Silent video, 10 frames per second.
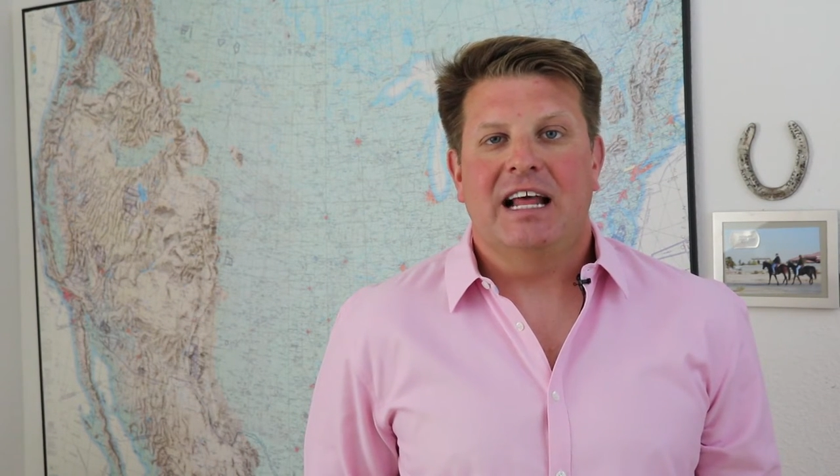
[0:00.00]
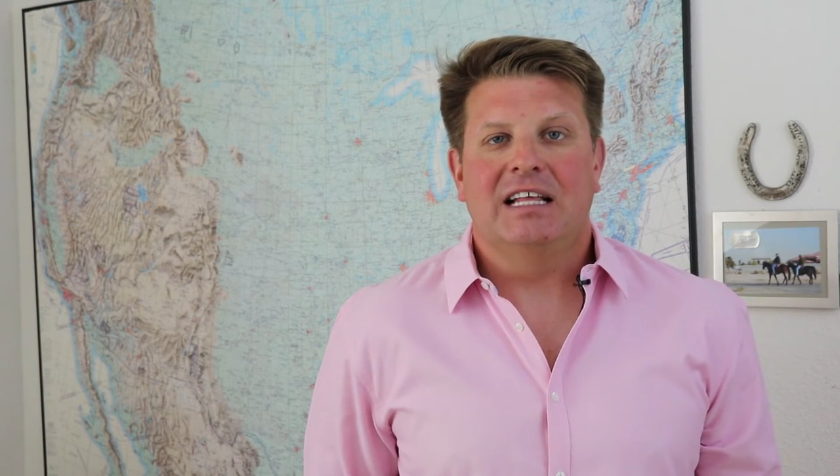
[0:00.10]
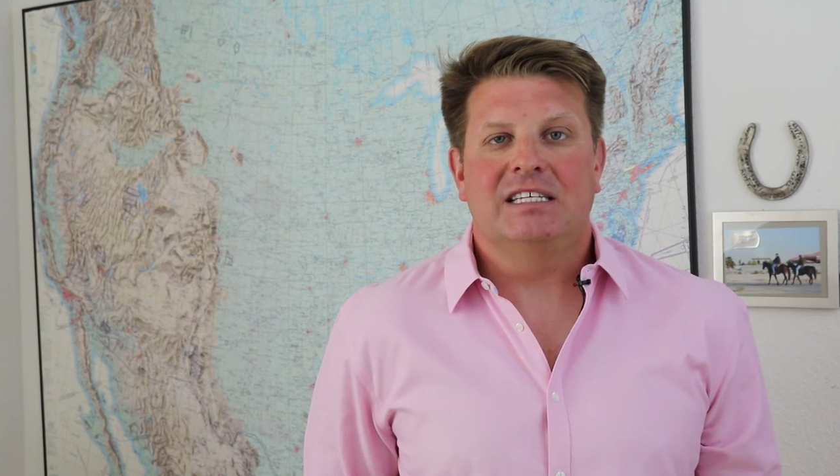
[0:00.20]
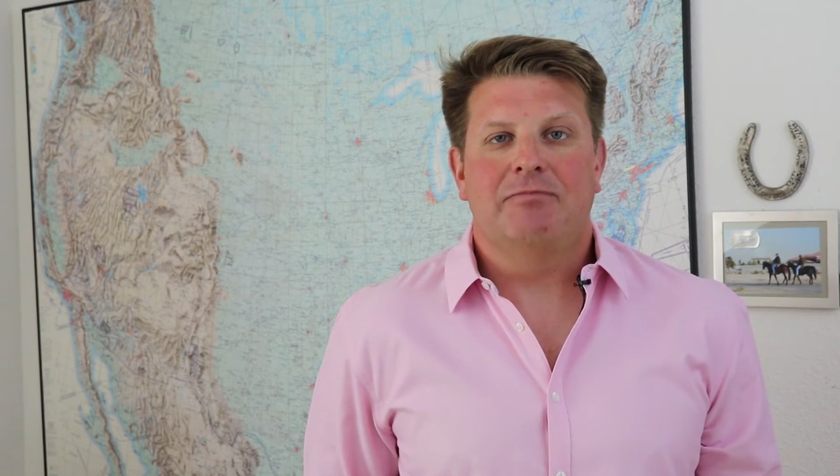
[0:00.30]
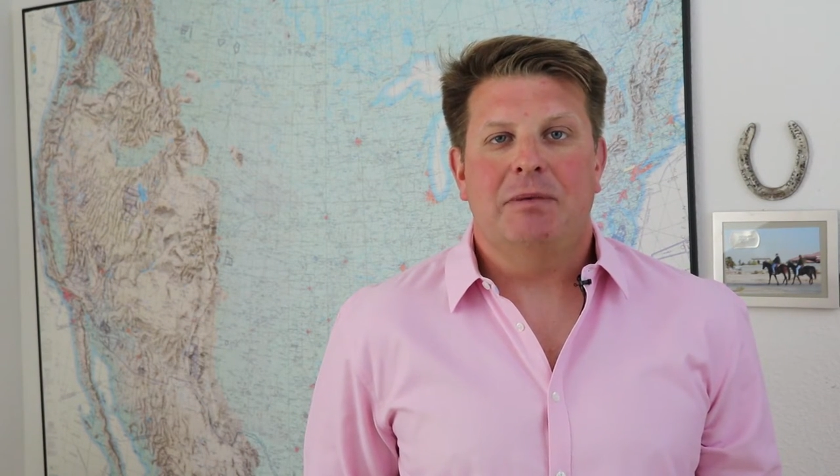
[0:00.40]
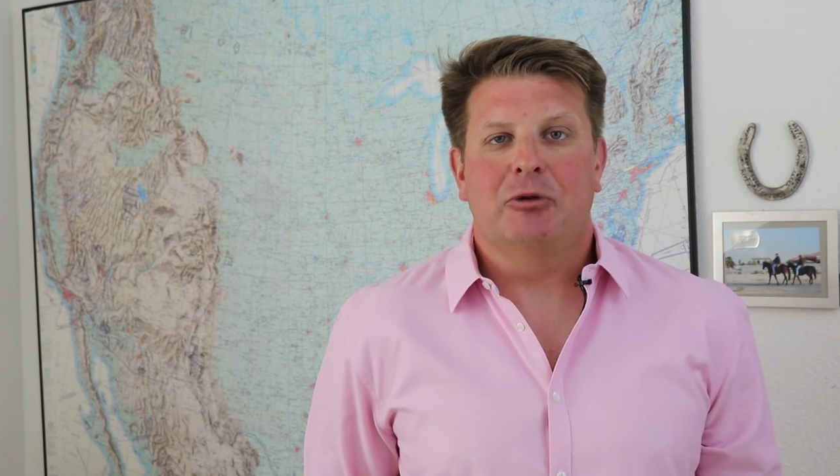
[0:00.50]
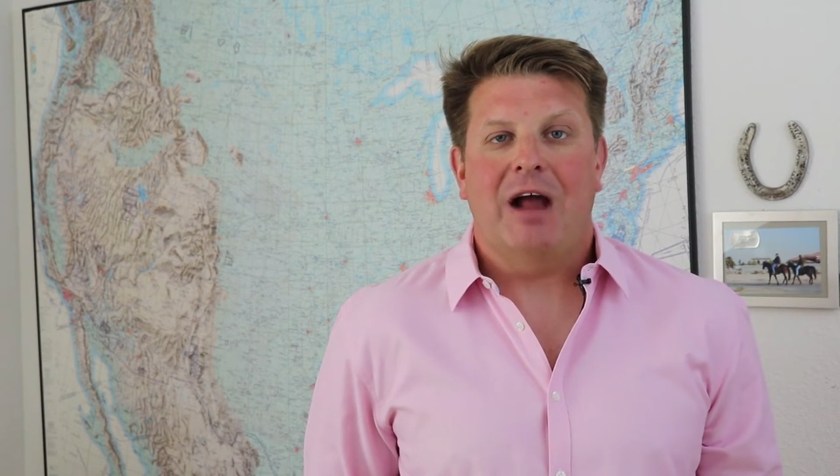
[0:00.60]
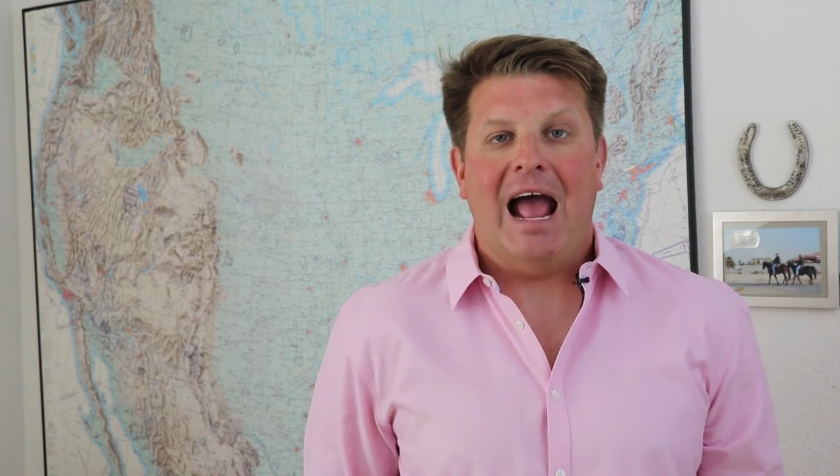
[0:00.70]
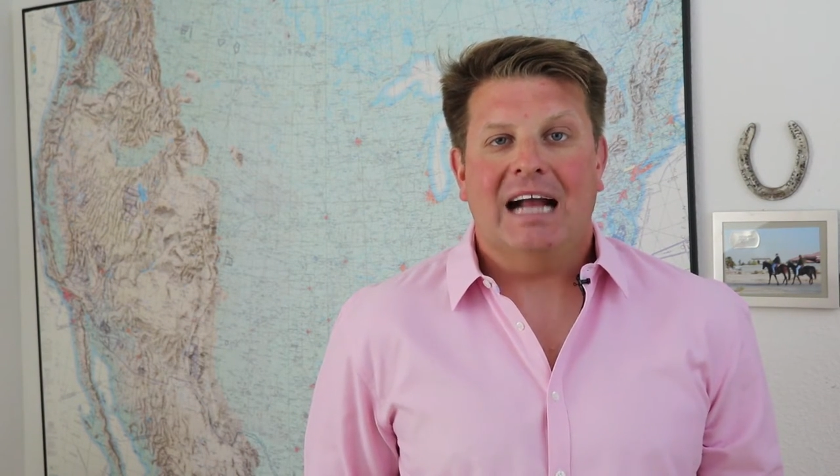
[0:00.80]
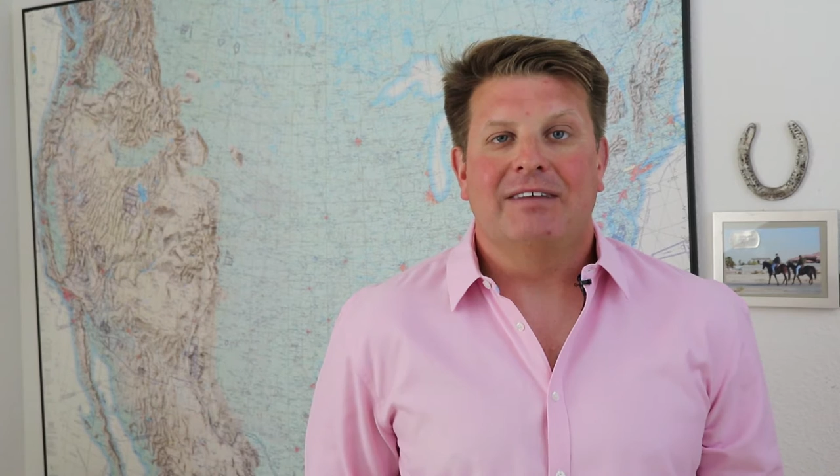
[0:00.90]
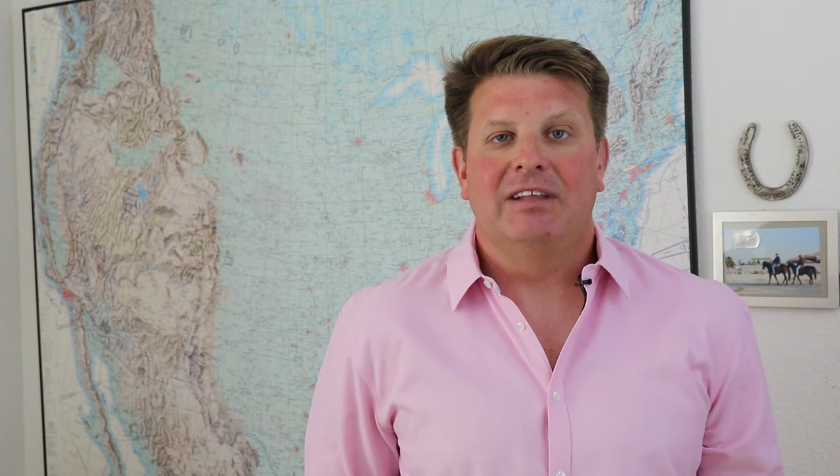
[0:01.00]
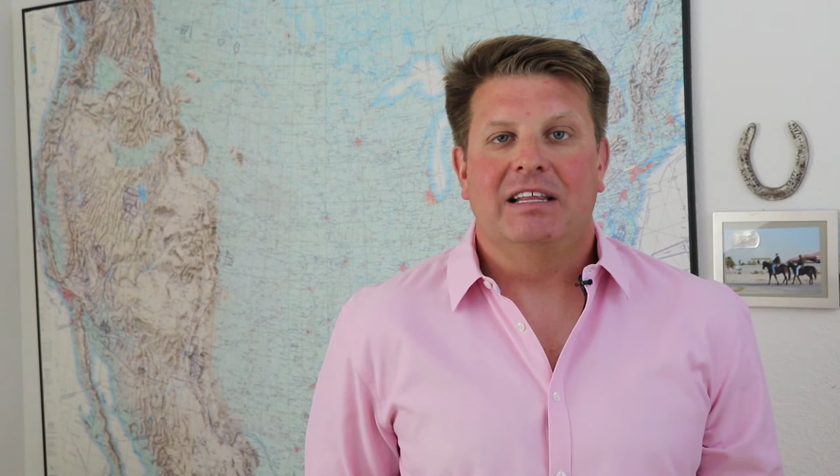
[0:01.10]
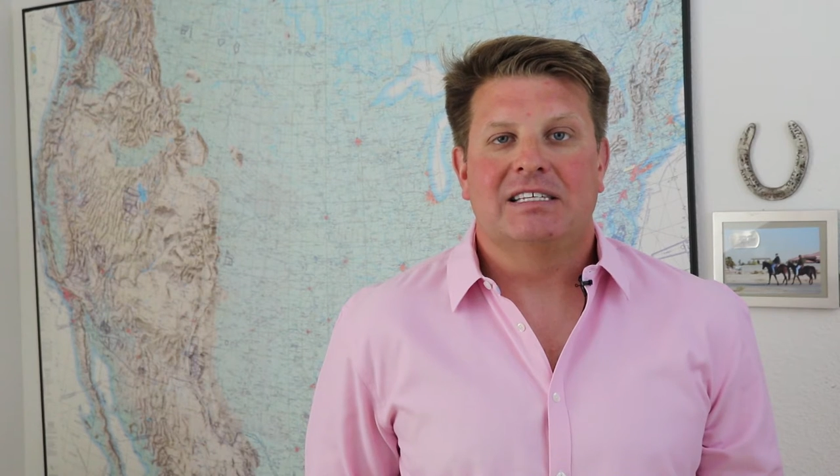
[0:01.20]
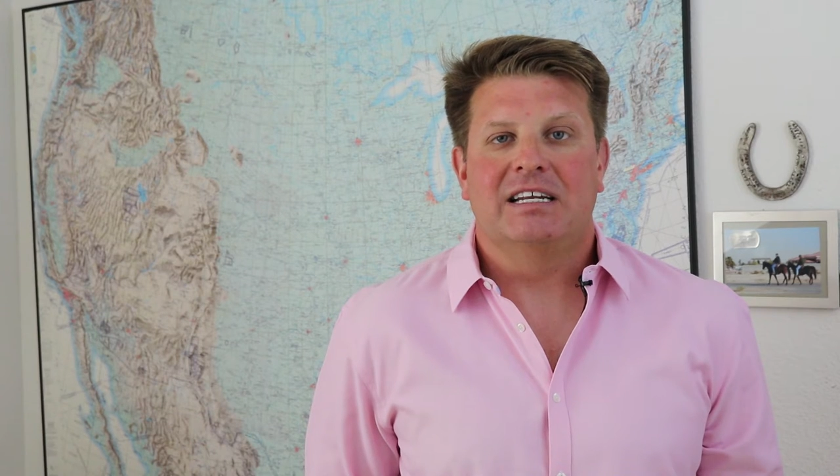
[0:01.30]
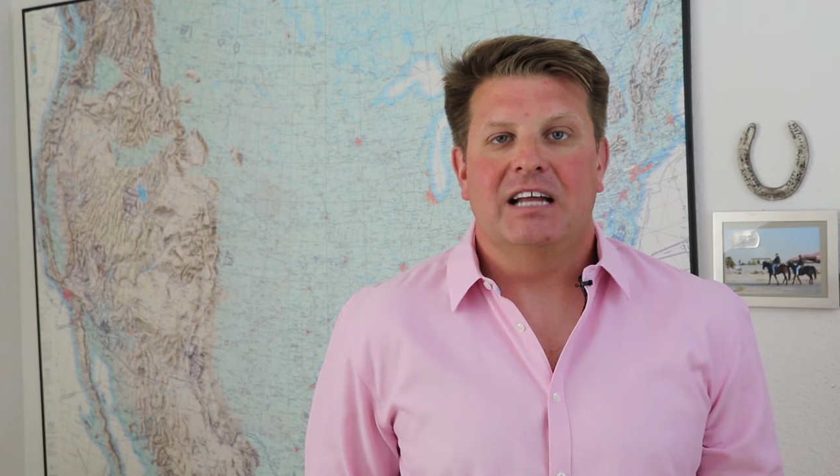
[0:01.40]
tell us if people are actively
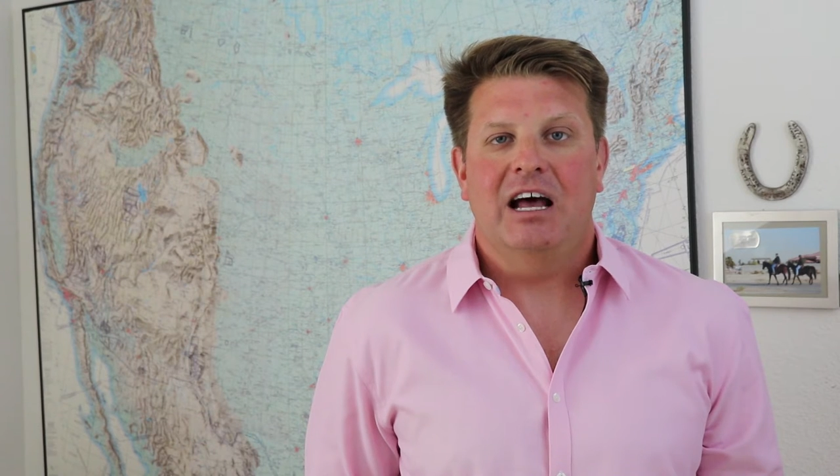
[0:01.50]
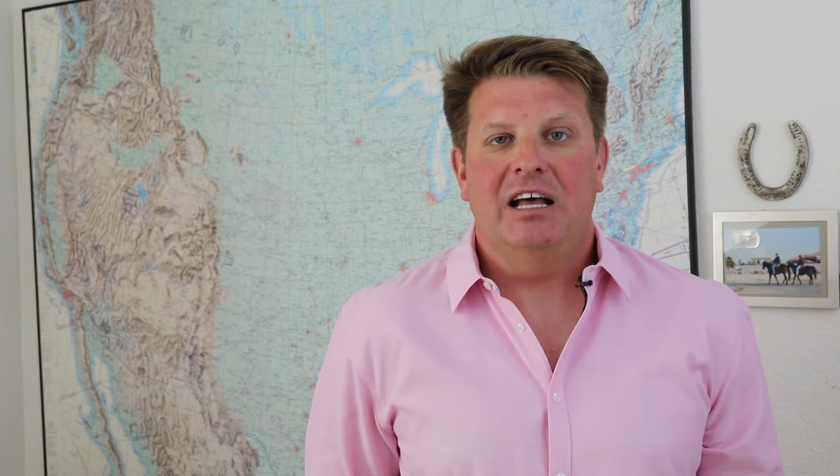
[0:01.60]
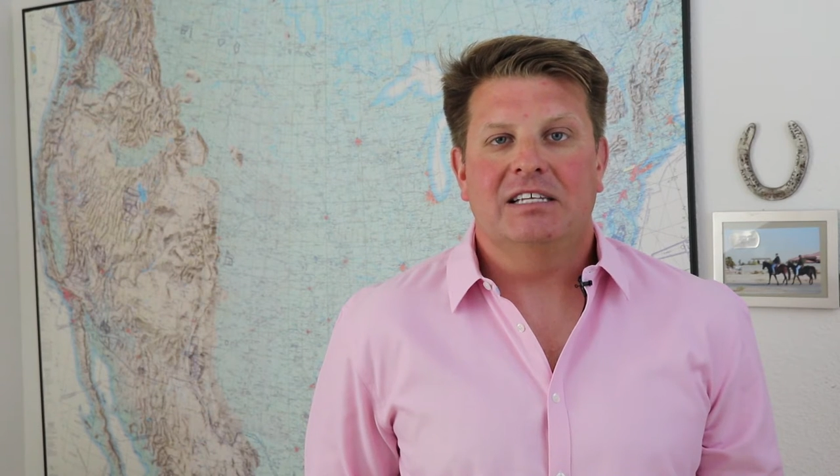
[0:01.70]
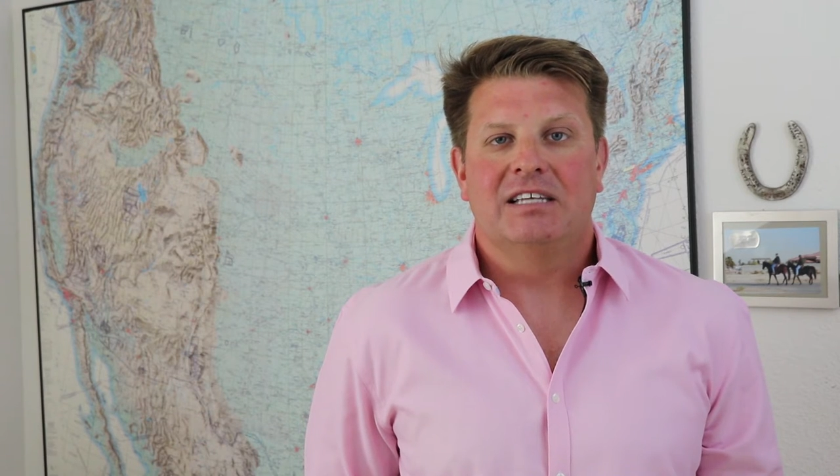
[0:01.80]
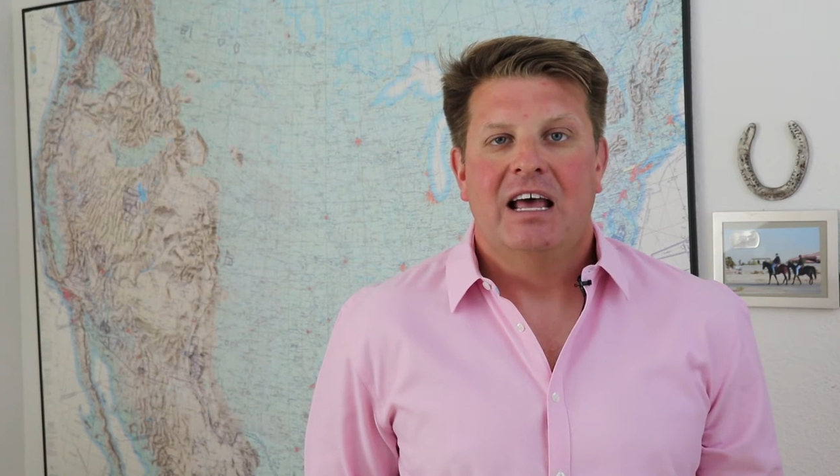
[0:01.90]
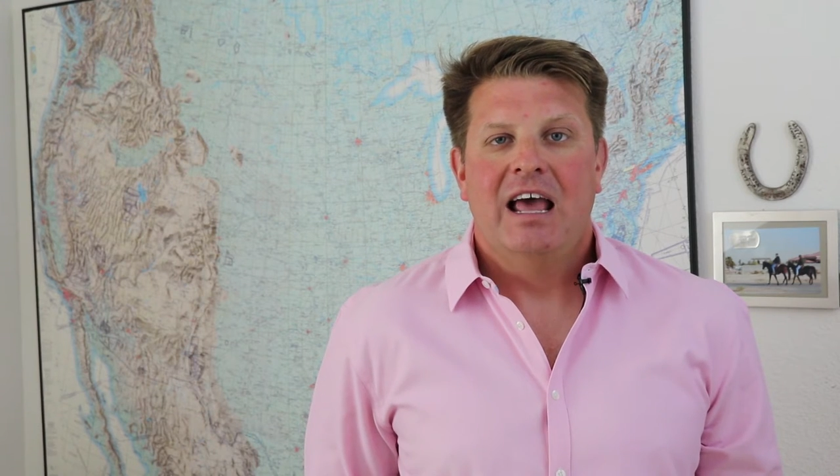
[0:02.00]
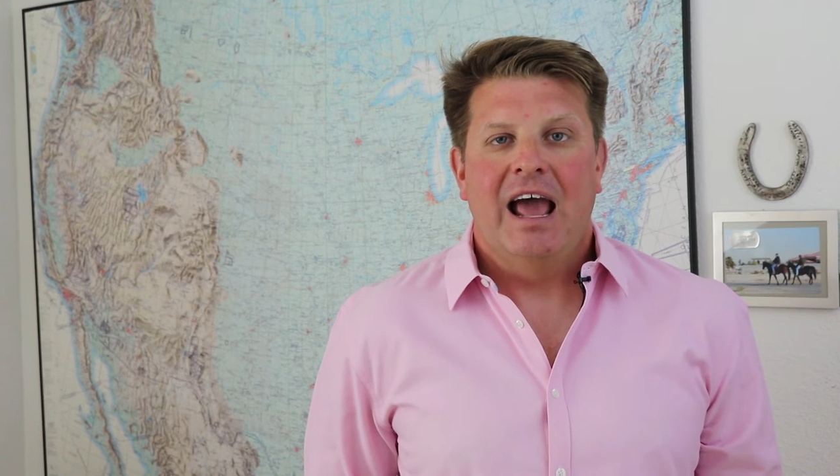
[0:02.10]
listening to us,